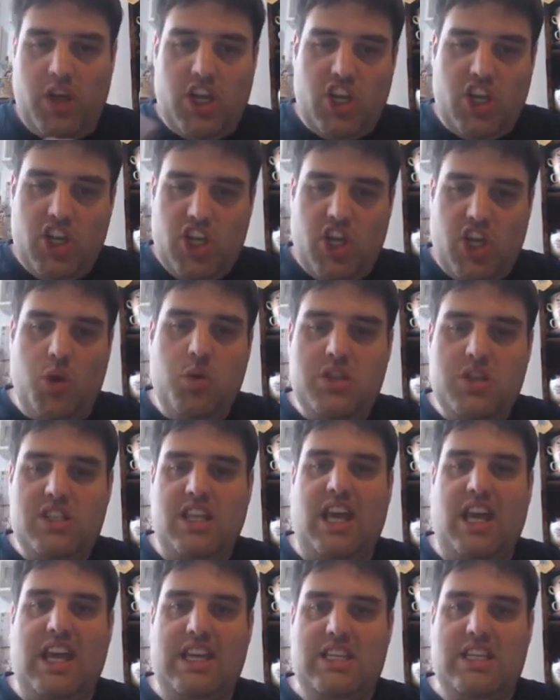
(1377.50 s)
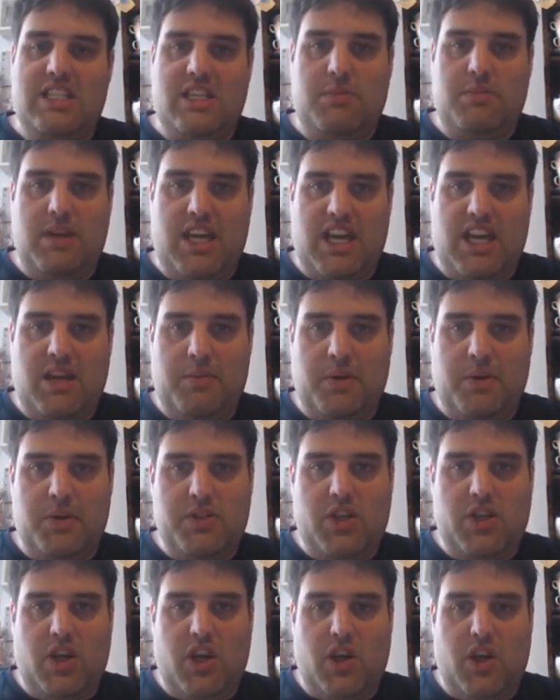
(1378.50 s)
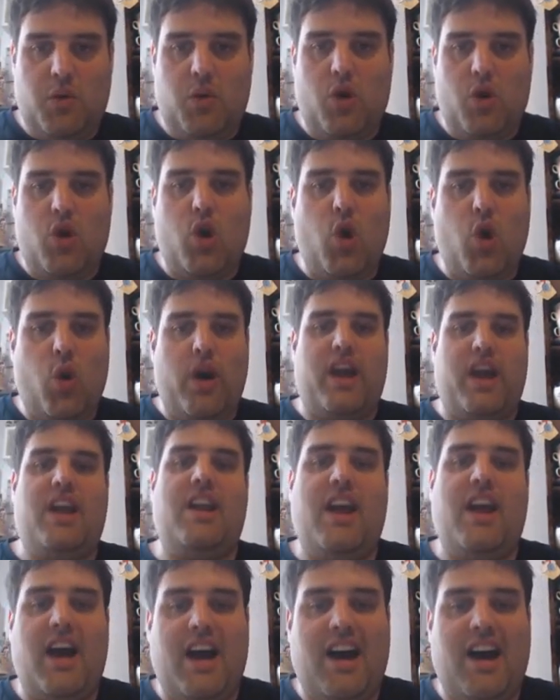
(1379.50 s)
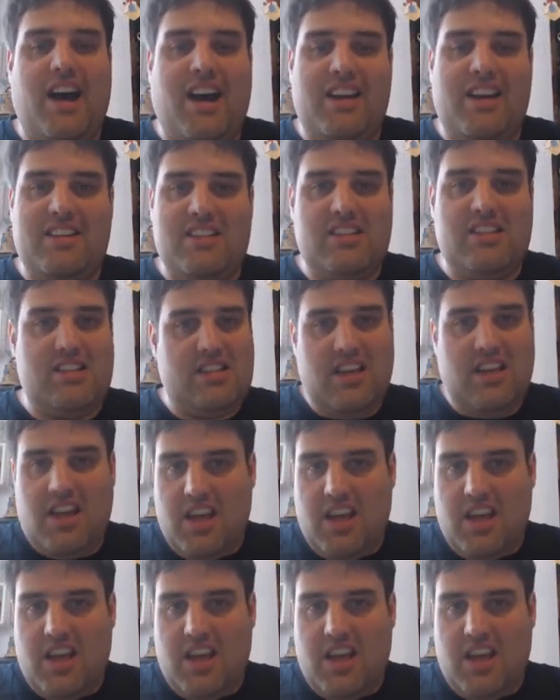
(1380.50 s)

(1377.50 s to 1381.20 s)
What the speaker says: use this to be able to go in and